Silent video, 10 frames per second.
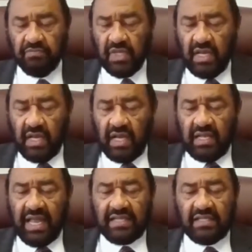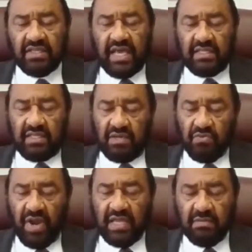I'd like to thank the
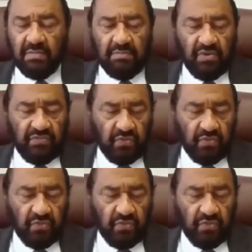ranking member